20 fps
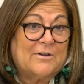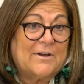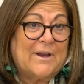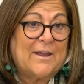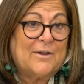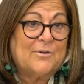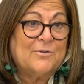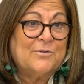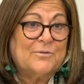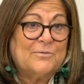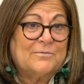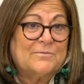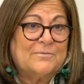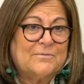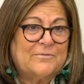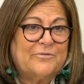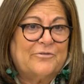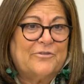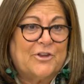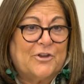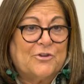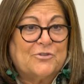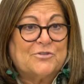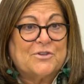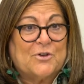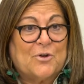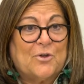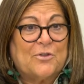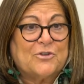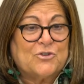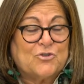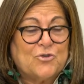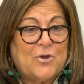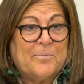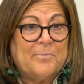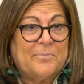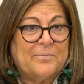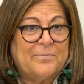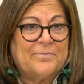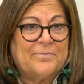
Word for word: now, who figures in all the Trump